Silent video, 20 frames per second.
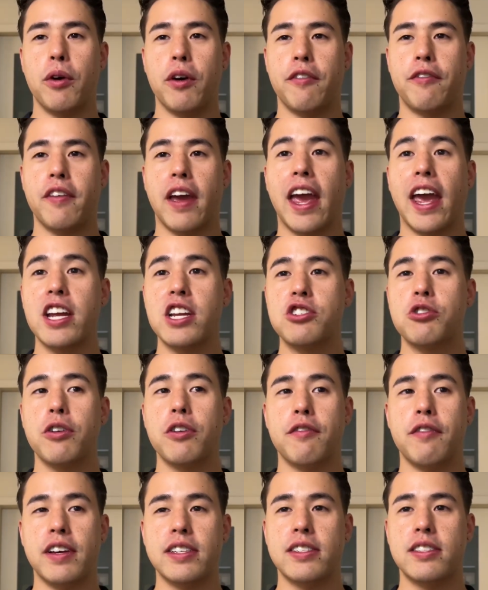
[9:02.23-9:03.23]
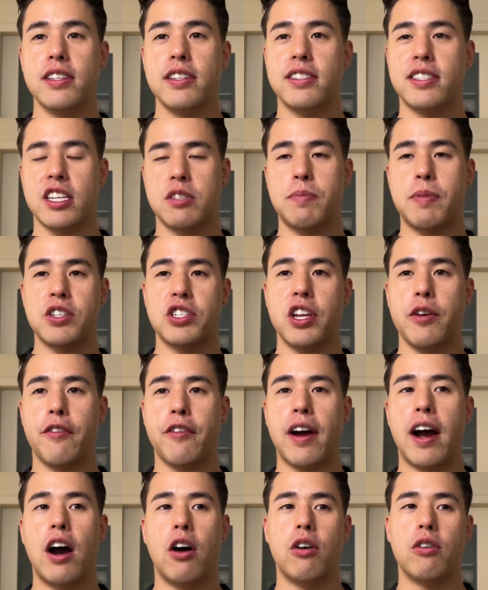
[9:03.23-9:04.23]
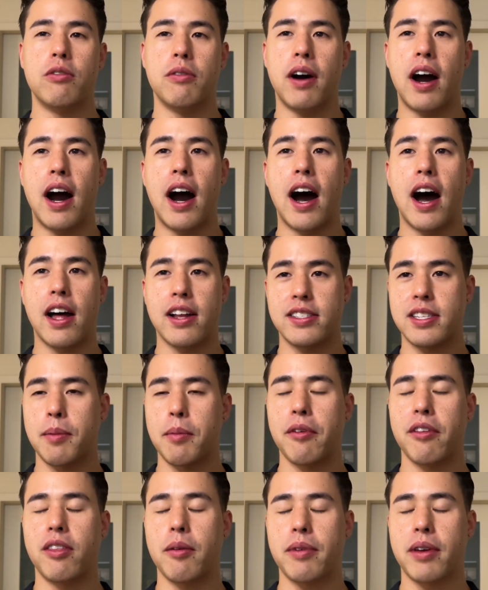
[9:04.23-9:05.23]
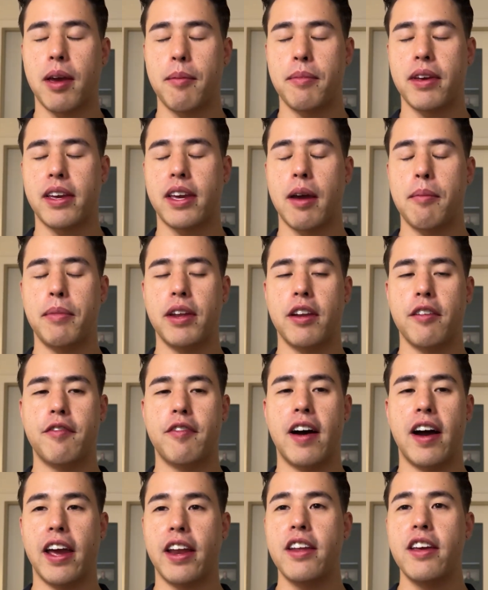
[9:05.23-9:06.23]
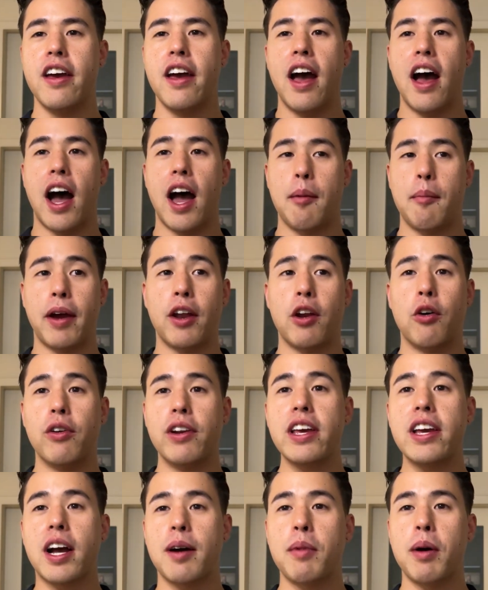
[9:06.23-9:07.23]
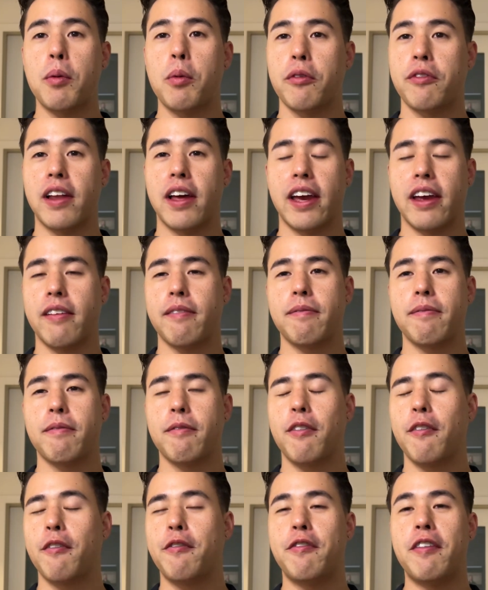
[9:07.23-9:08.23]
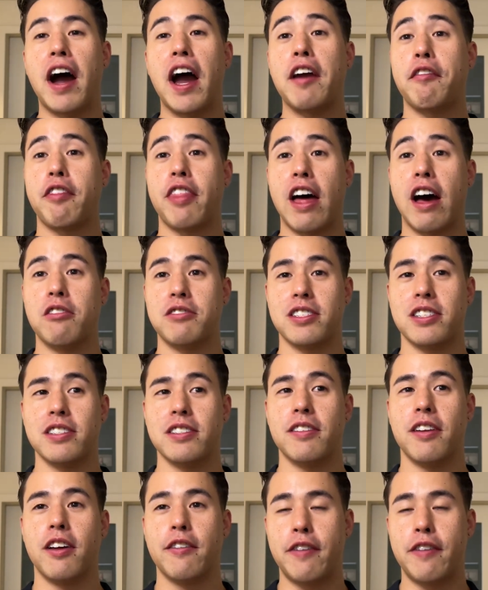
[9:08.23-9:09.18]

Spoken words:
with angel investors, especially how hard some of them can be defined, I might only come up with like 5,000.